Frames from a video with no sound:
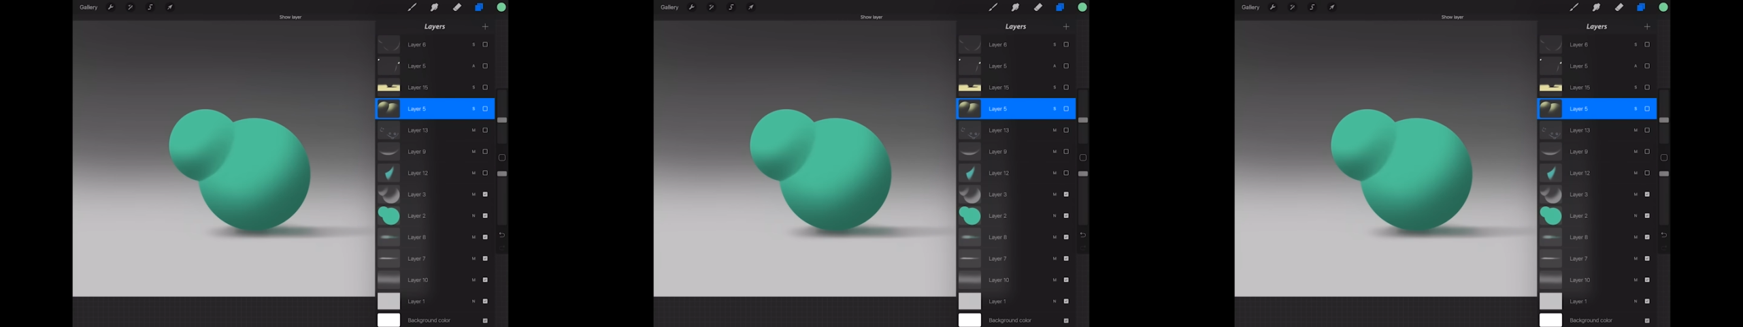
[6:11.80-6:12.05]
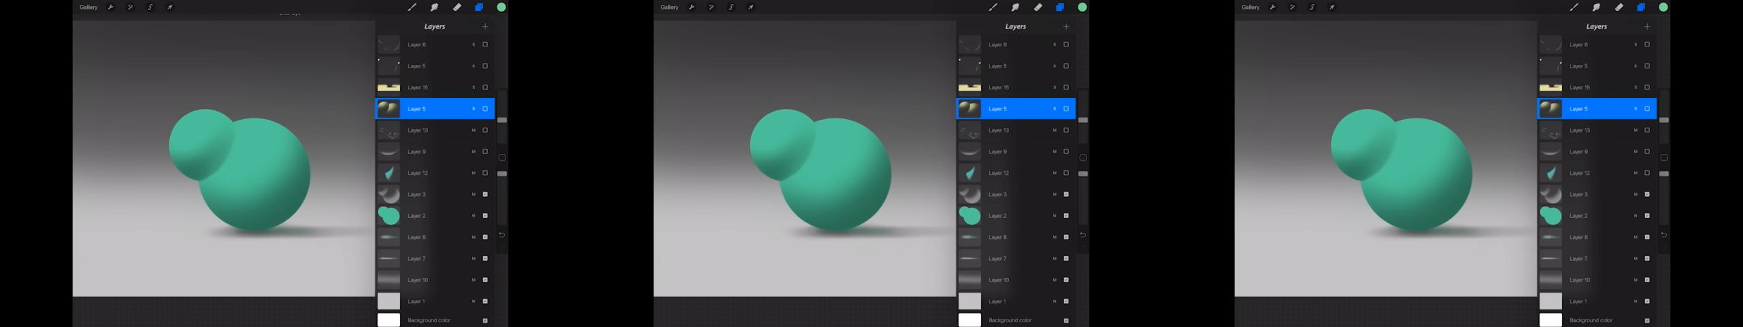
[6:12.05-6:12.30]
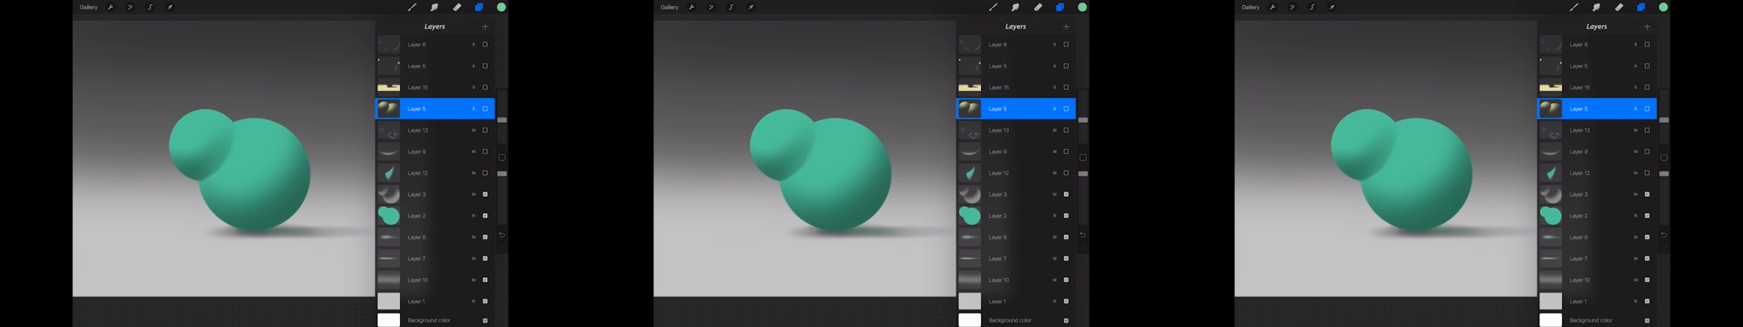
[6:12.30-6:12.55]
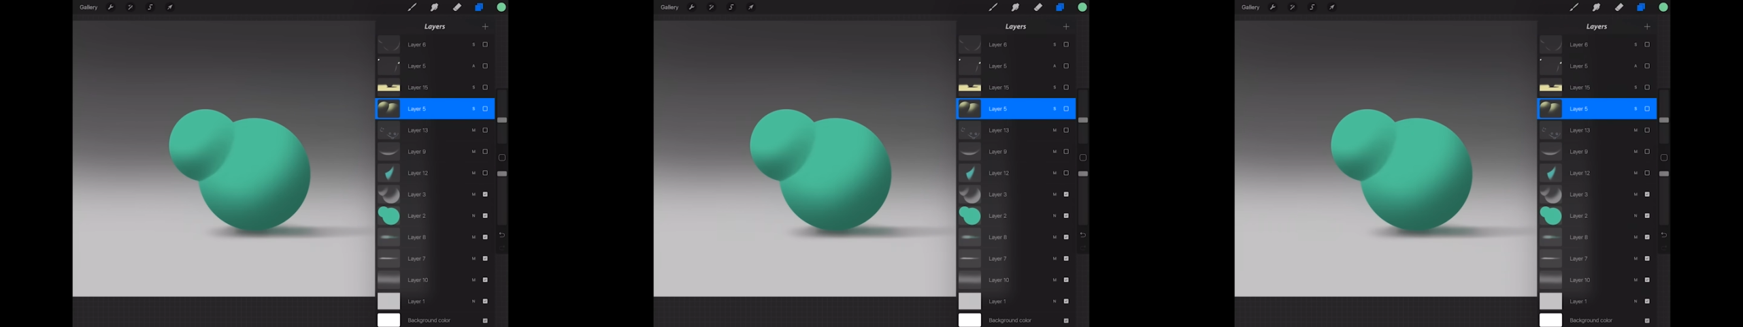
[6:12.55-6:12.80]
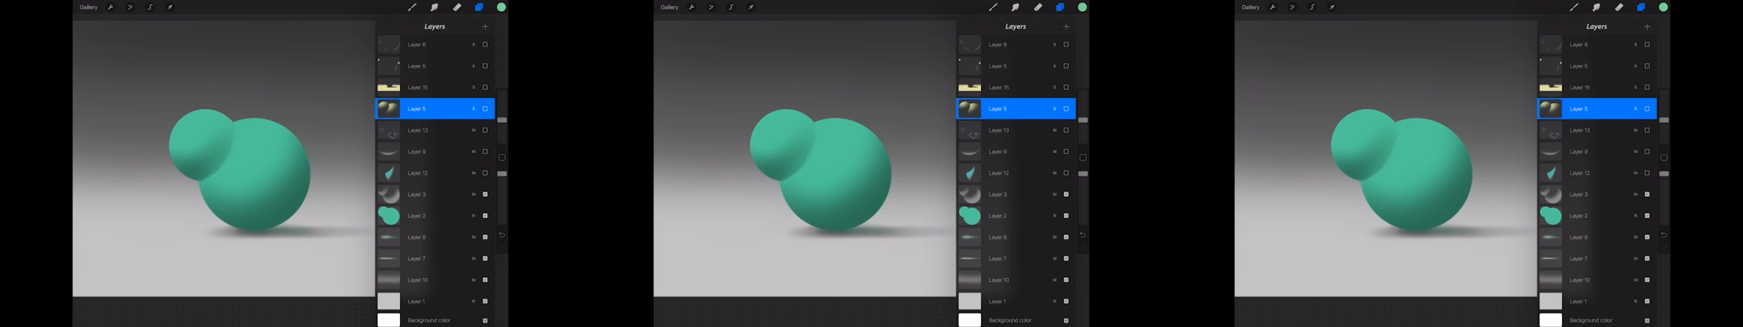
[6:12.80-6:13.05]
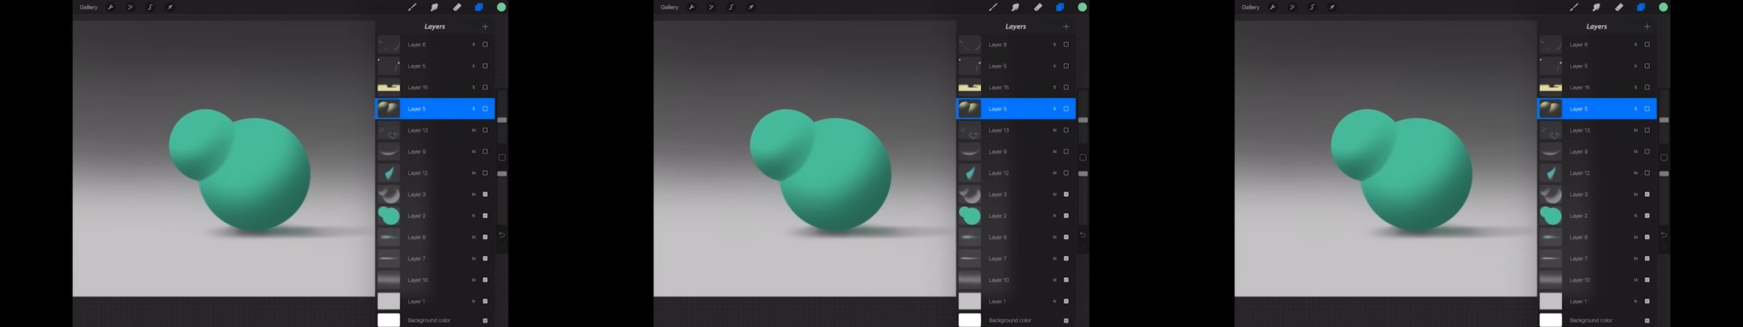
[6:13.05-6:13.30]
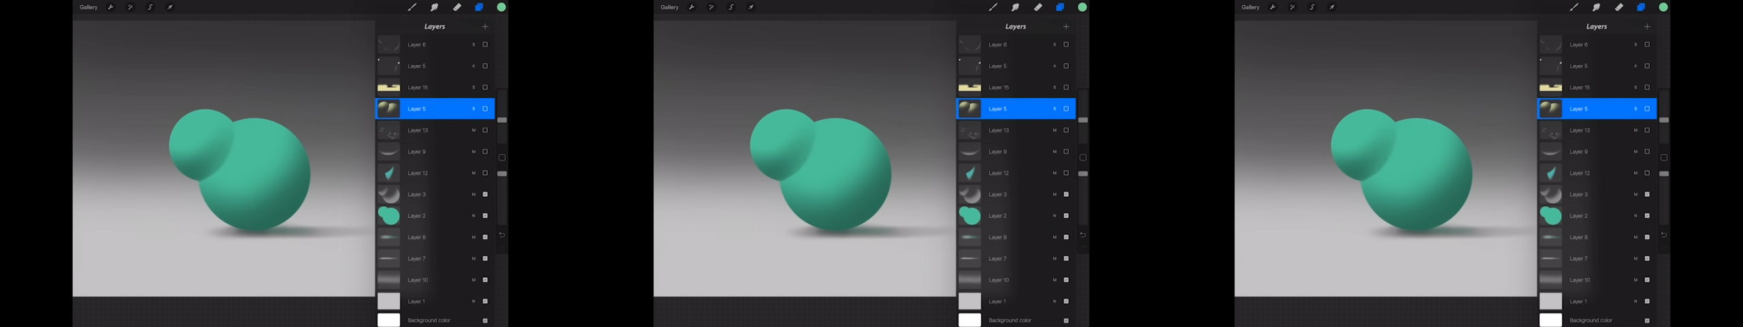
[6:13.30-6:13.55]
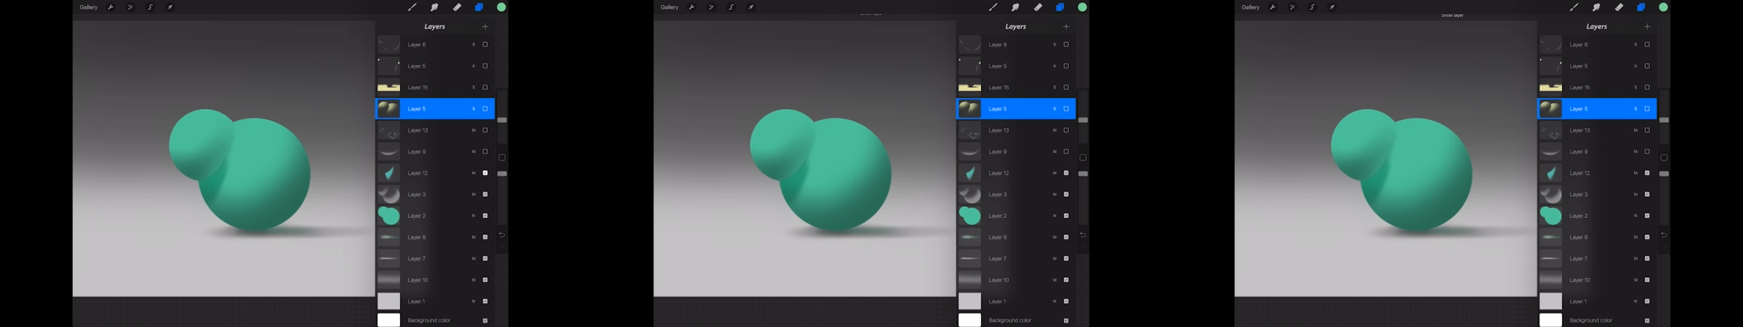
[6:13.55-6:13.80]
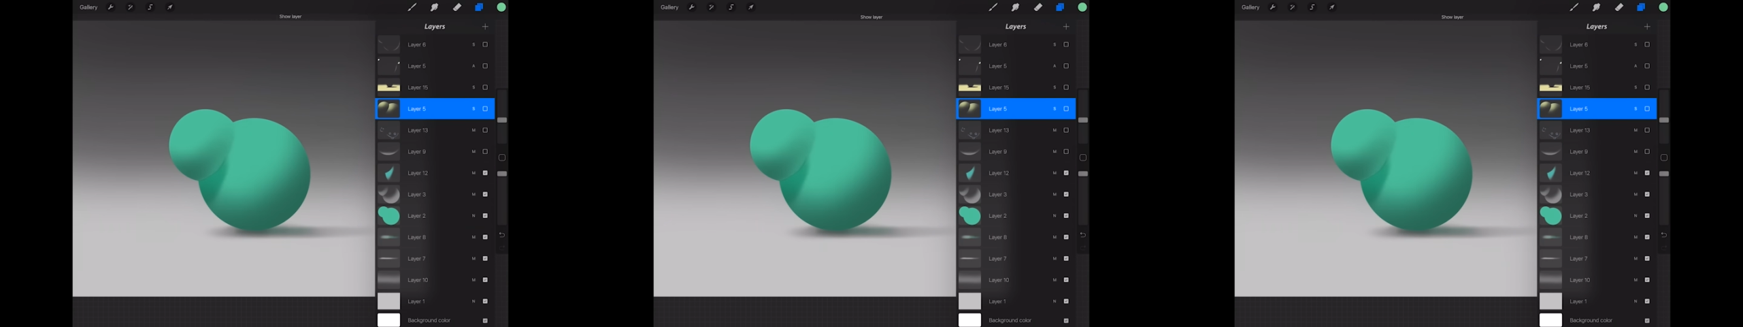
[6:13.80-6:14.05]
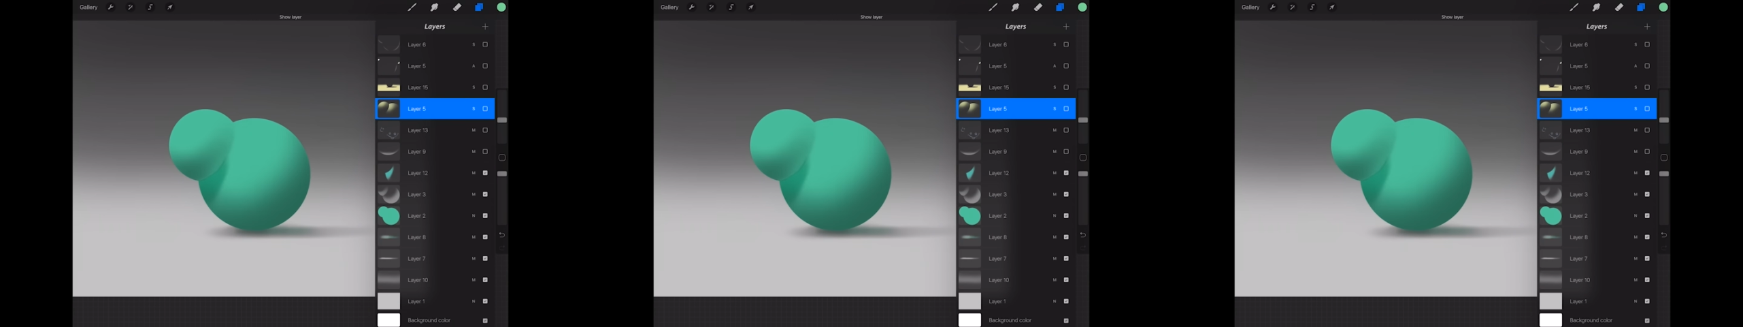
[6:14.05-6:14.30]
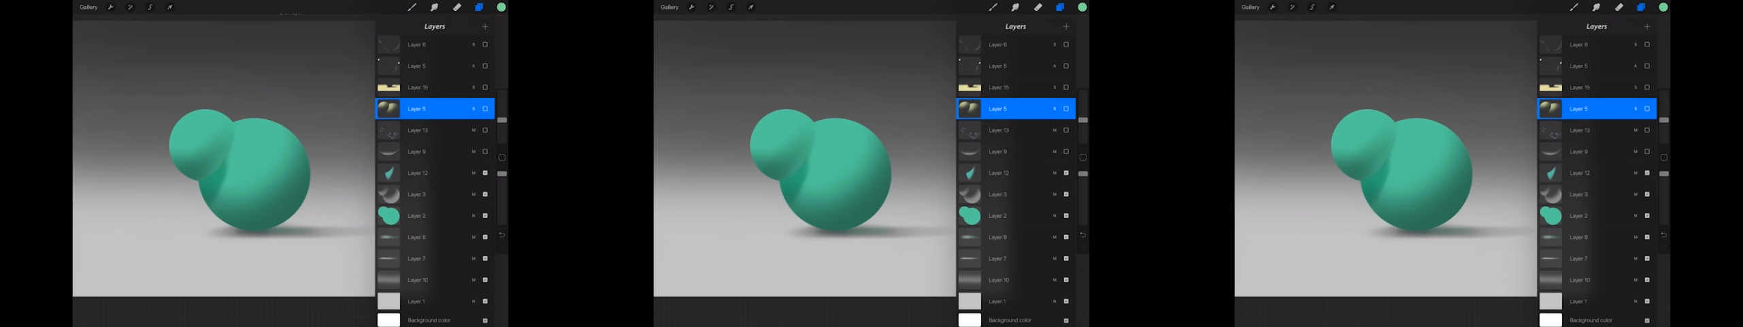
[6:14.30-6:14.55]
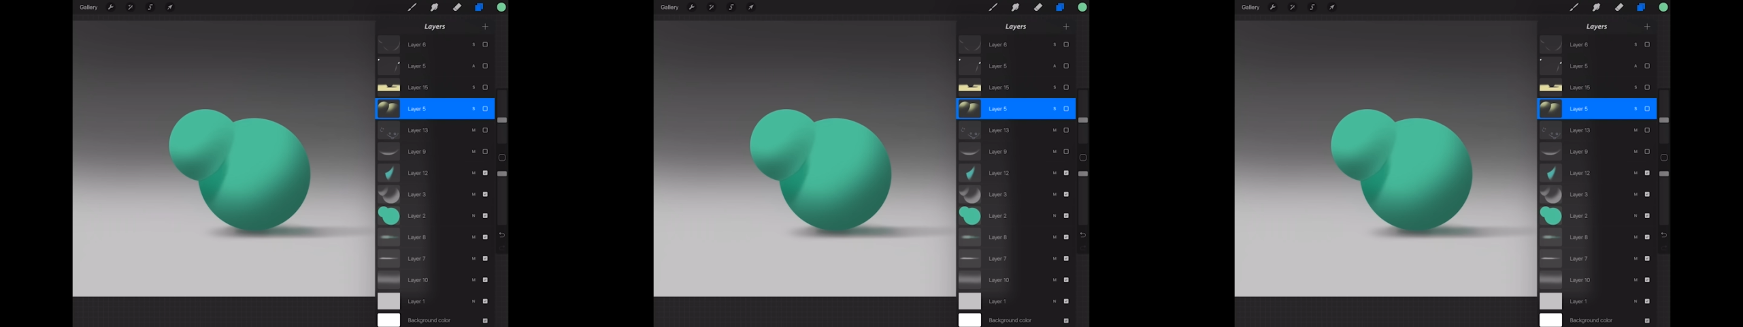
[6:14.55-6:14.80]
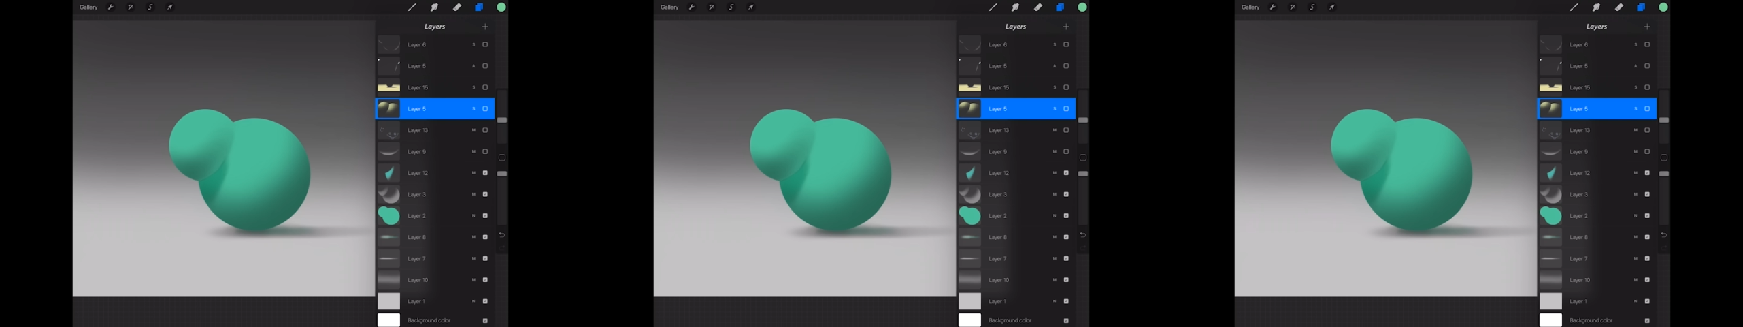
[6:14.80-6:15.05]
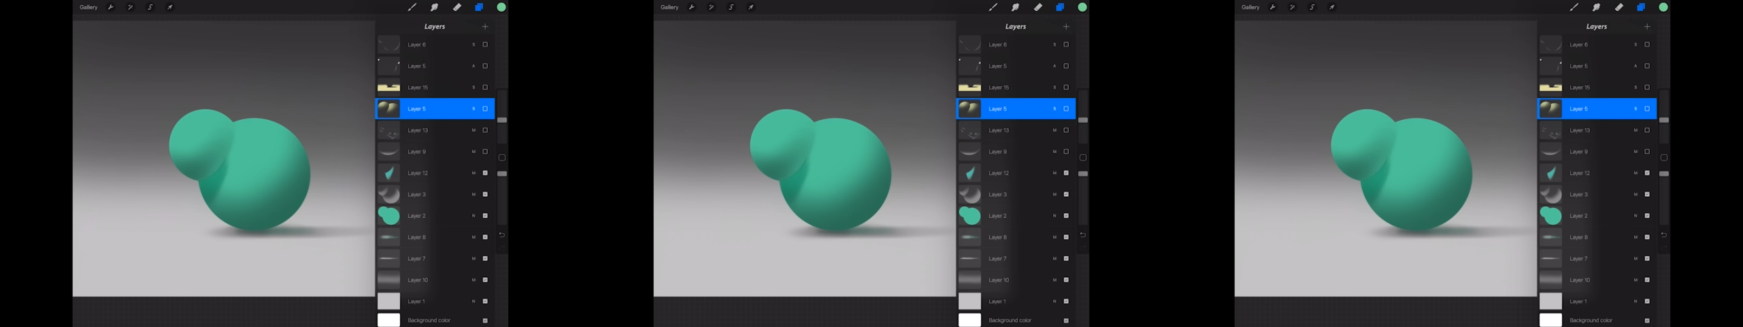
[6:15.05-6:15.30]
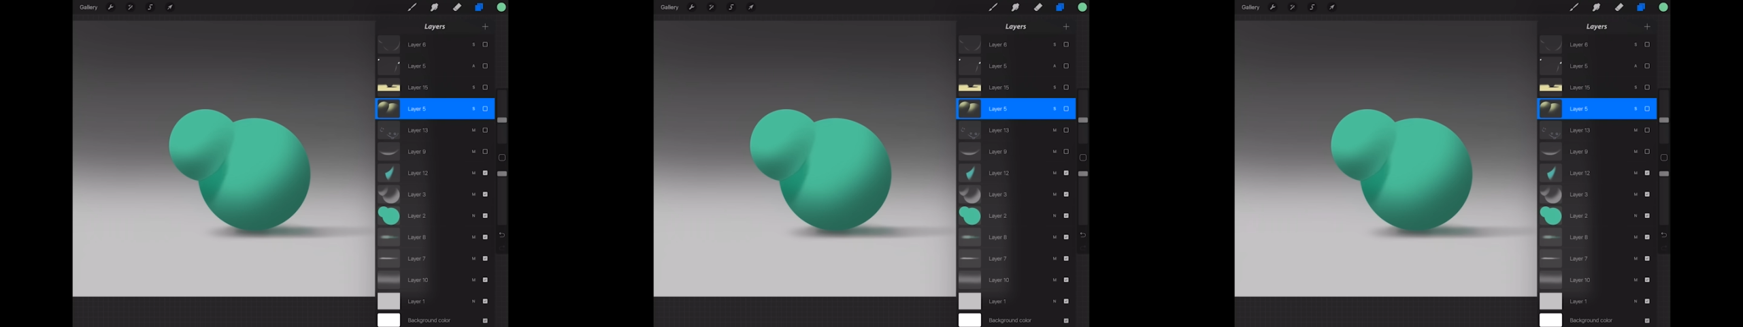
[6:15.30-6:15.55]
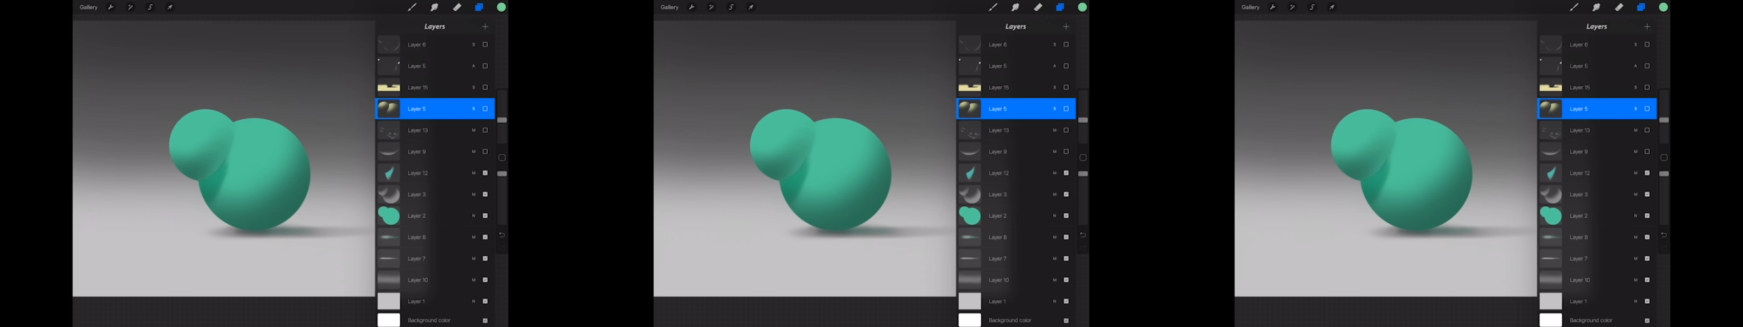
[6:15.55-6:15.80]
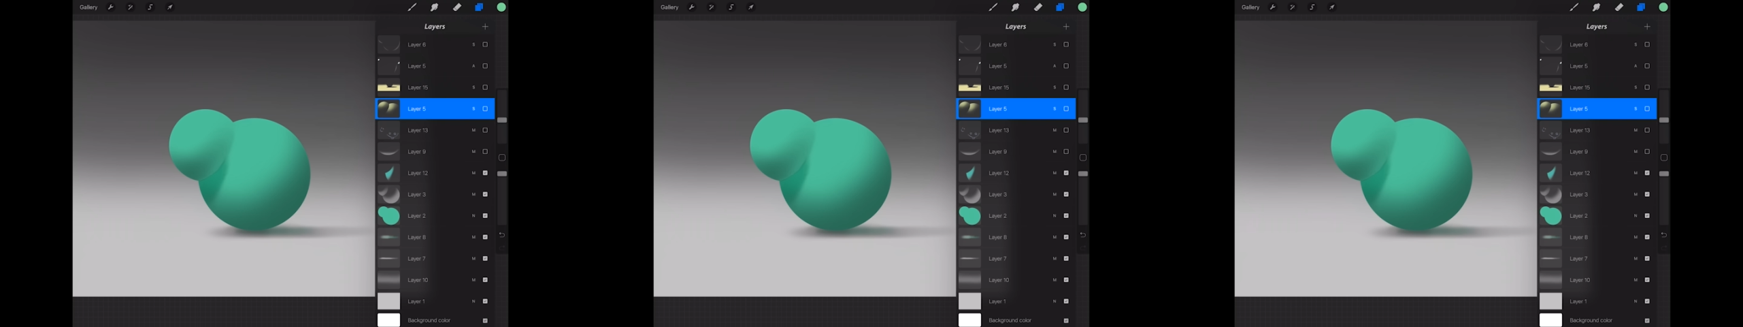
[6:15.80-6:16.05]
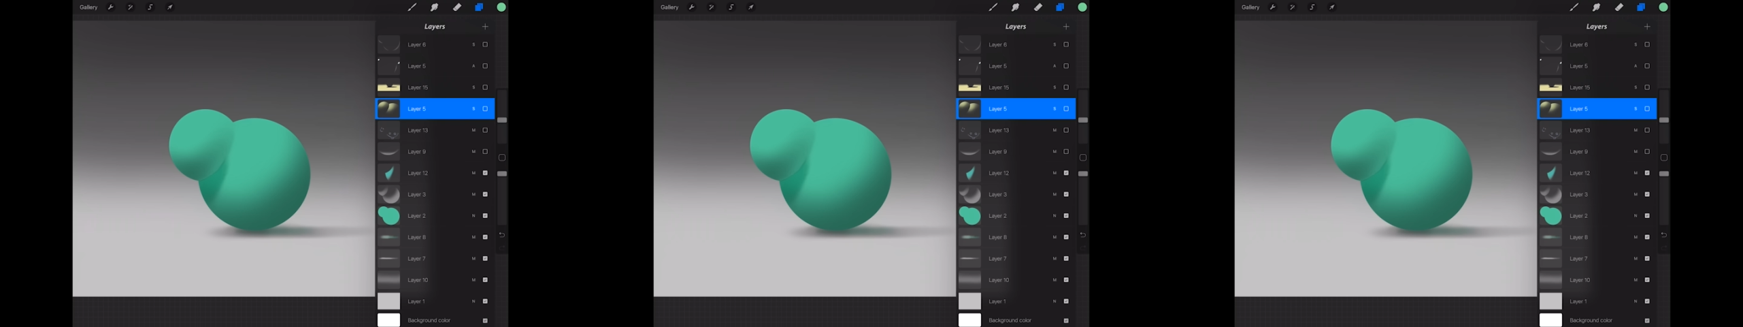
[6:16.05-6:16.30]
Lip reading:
(no speaker visible)